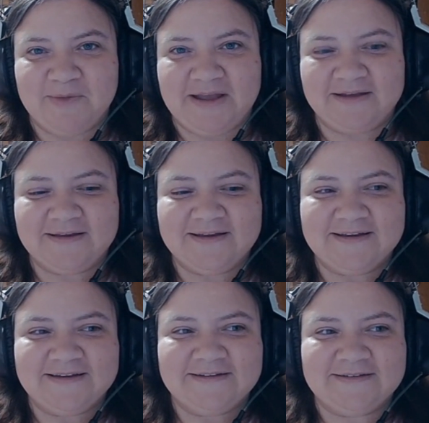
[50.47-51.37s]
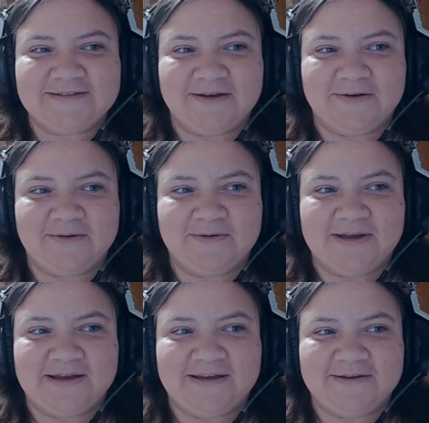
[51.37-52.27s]
me. So,
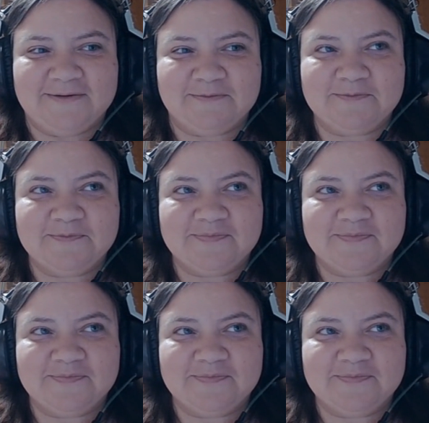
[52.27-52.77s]
I